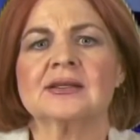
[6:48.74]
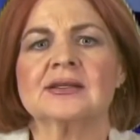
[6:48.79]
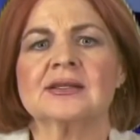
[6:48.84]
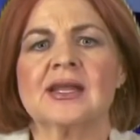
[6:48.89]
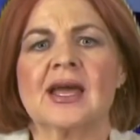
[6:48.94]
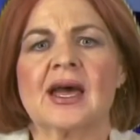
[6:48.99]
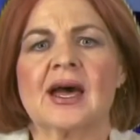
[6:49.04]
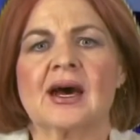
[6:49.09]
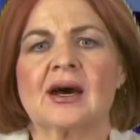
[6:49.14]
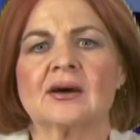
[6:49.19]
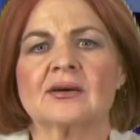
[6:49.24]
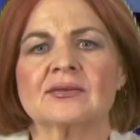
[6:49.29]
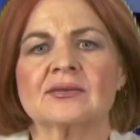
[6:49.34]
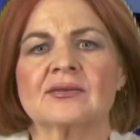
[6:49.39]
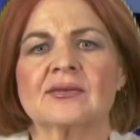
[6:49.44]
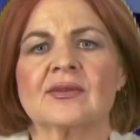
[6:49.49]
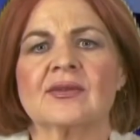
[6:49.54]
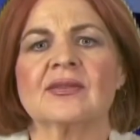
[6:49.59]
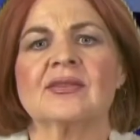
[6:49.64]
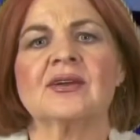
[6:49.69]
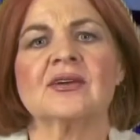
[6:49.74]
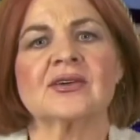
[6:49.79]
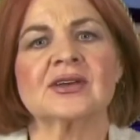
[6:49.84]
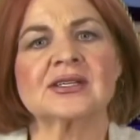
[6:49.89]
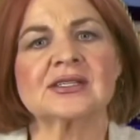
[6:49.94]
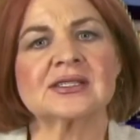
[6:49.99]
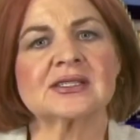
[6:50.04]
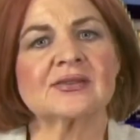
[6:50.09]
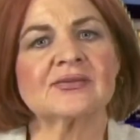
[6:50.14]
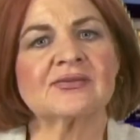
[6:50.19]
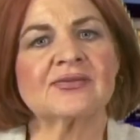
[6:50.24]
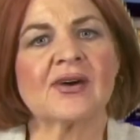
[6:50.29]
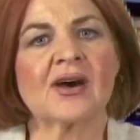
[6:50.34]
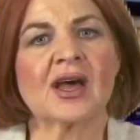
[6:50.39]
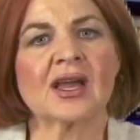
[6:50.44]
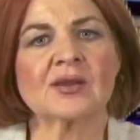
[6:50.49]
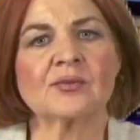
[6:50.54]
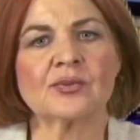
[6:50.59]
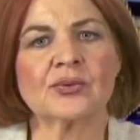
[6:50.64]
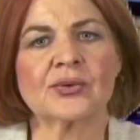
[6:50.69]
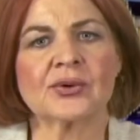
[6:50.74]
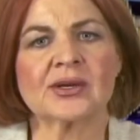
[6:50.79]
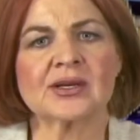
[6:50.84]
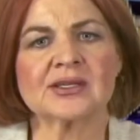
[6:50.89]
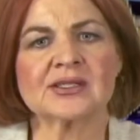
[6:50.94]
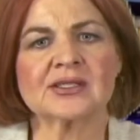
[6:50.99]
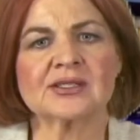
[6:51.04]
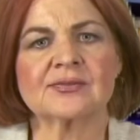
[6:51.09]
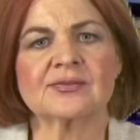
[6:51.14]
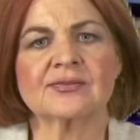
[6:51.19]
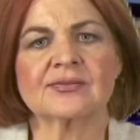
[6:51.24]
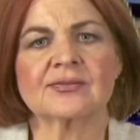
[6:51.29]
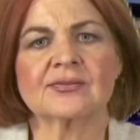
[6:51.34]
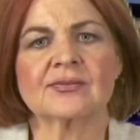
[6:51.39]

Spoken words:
Now, there is some fine print.